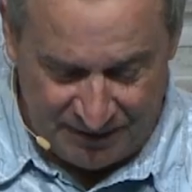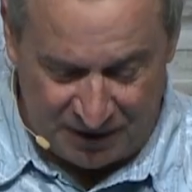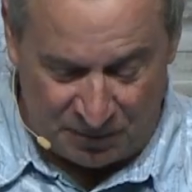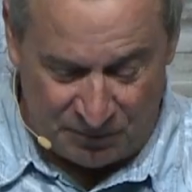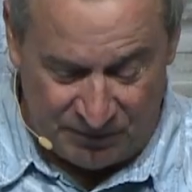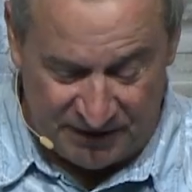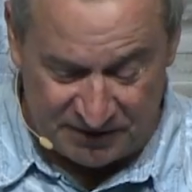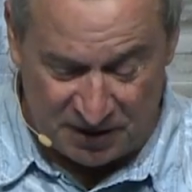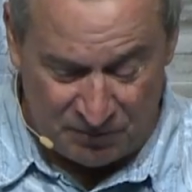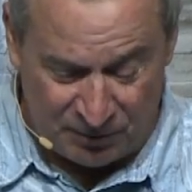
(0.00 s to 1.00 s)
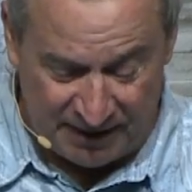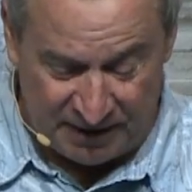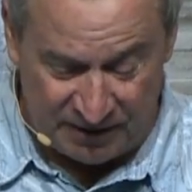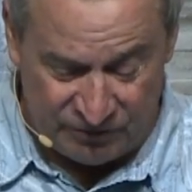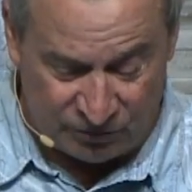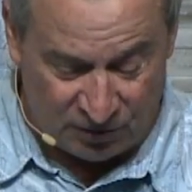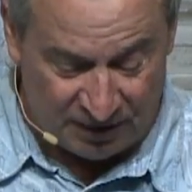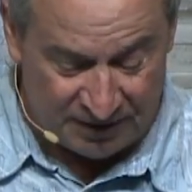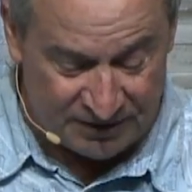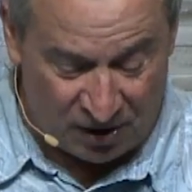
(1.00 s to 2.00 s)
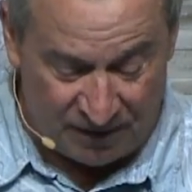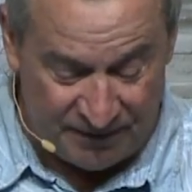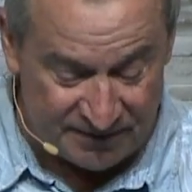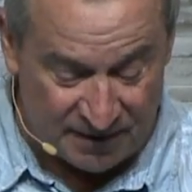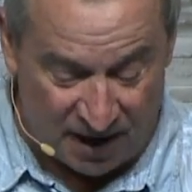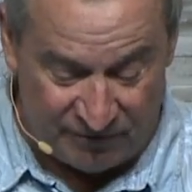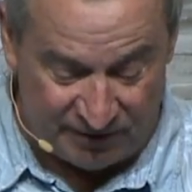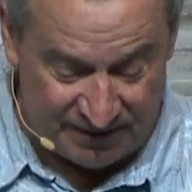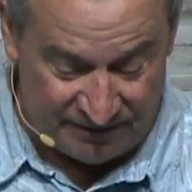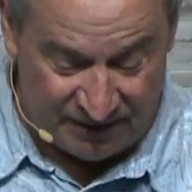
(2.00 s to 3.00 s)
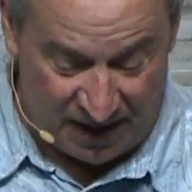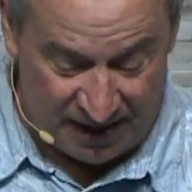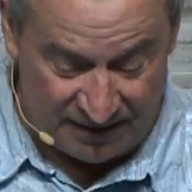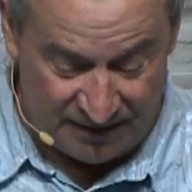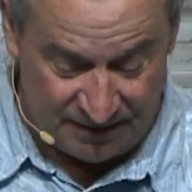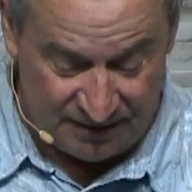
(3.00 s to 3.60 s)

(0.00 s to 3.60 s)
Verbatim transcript: Com- this complete control is called the sovereignty of God.